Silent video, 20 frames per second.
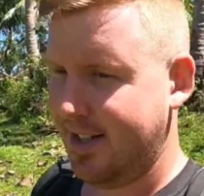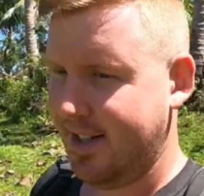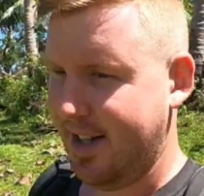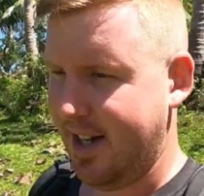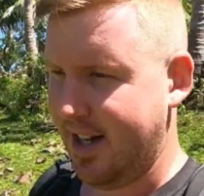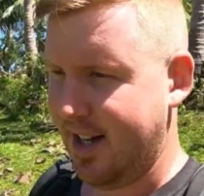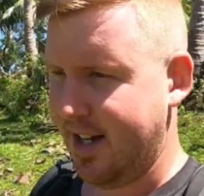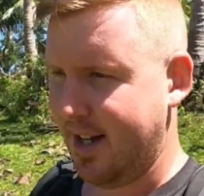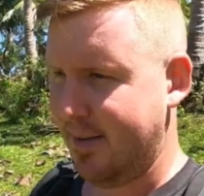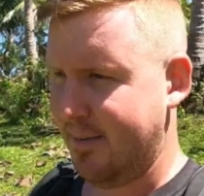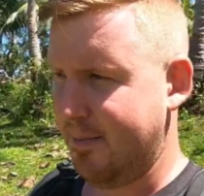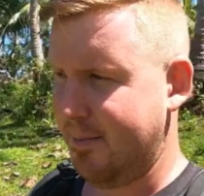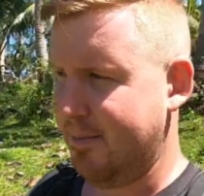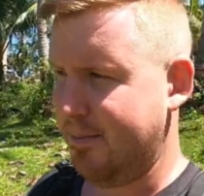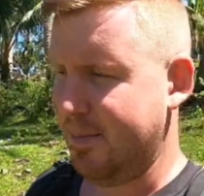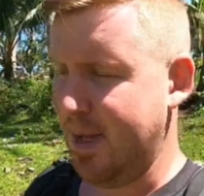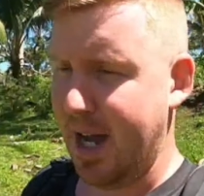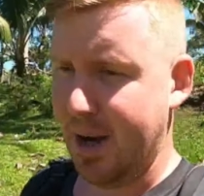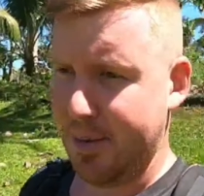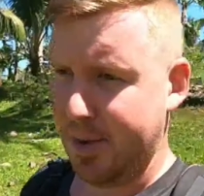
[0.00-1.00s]

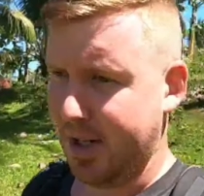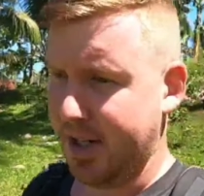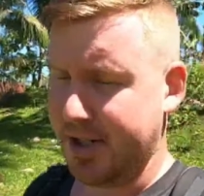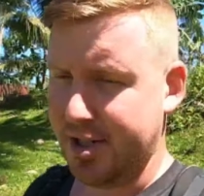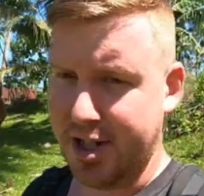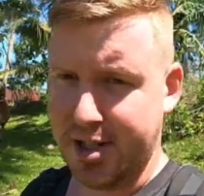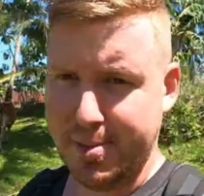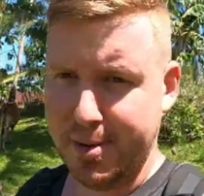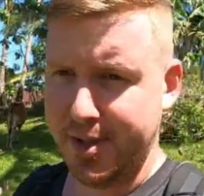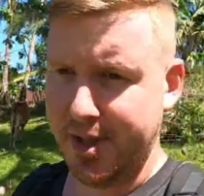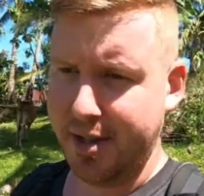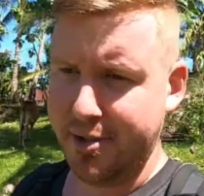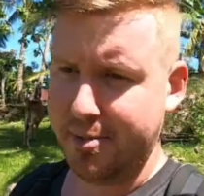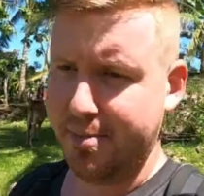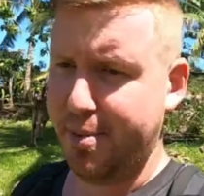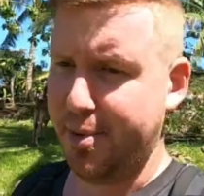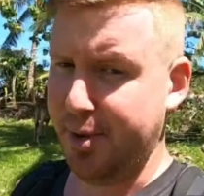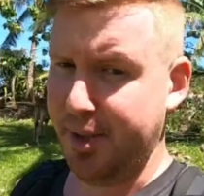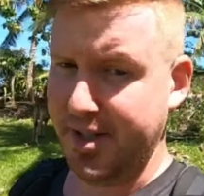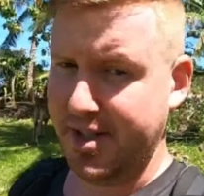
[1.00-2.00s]
Yeah, we're going to talk about the other
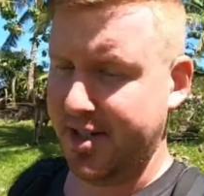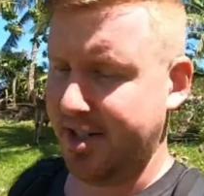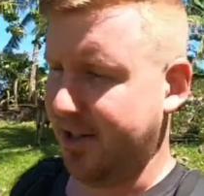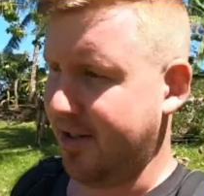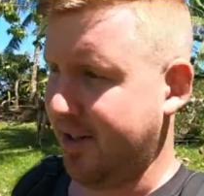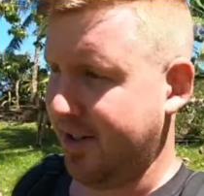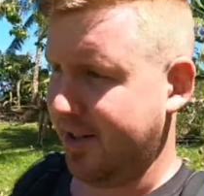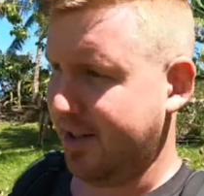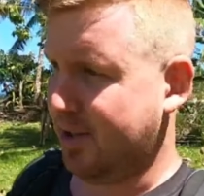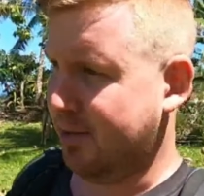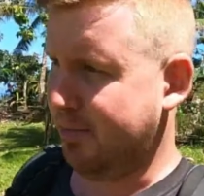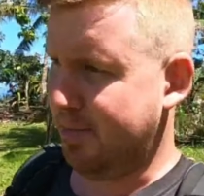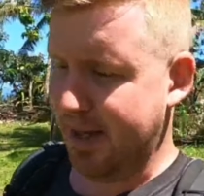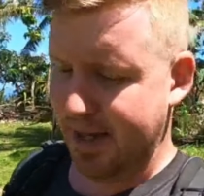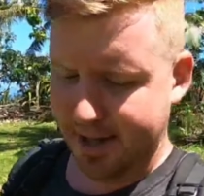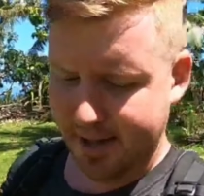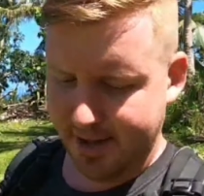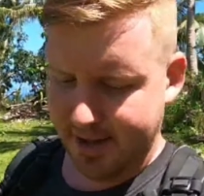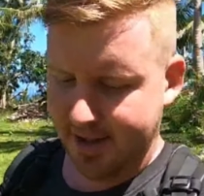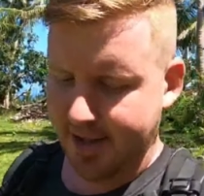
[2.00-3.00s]
points here in a little
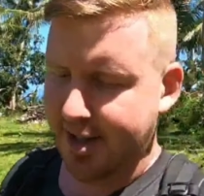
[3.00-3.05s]
bit.